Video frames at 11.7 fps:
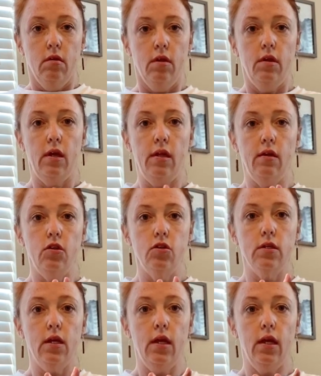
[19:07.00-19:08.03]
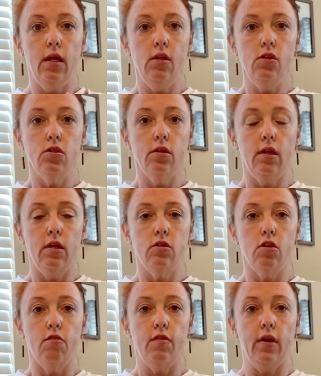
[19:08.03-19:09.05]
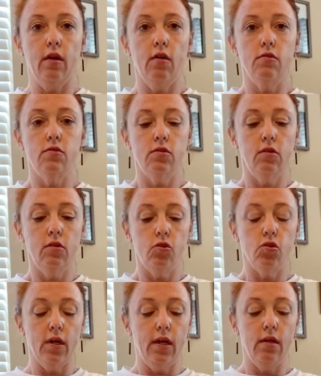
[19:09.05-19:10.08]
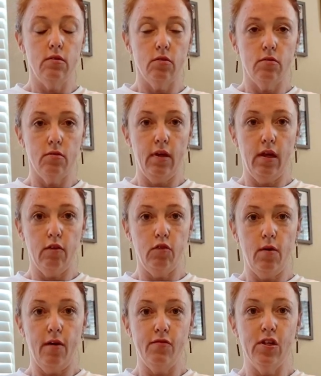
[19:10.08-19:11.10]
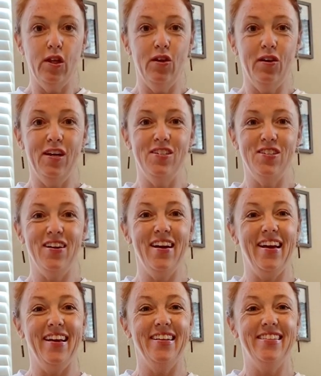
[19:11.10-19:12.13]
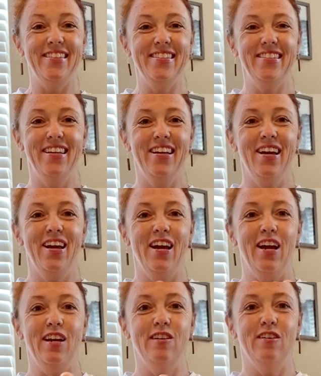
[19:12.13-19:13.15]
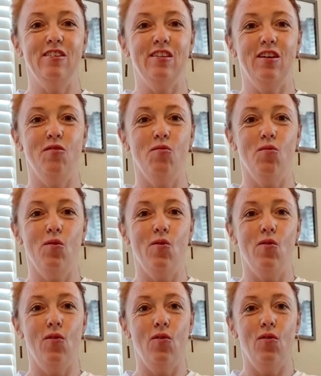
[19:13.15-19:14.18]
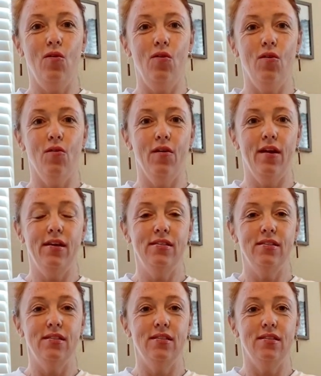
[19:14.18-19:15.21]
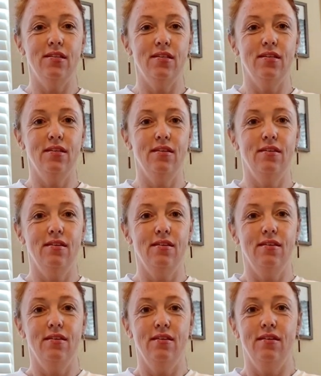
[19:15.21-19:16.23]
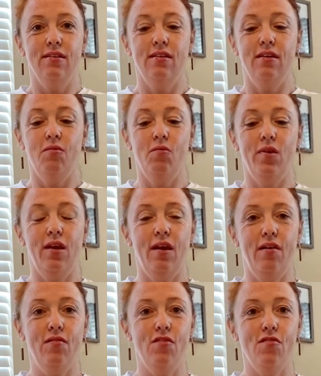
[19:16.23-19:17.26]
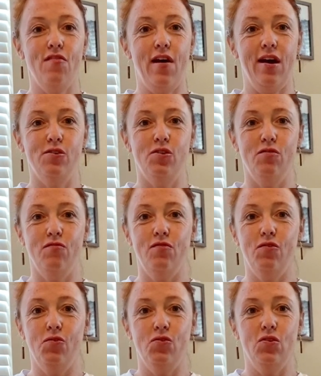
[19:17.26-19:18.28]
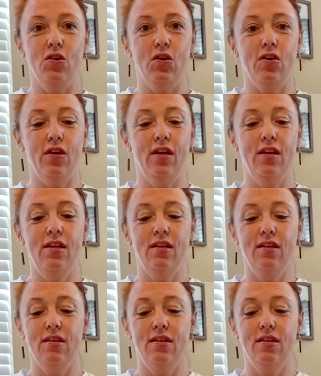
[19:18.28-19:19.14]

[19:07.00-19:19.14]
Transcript: Good, and then you're just gonna interlace your fingers. It's a little tricky, so it's okay if you have to look at your hands. And you're just gonna roll the wrists in whatever fashion feels good.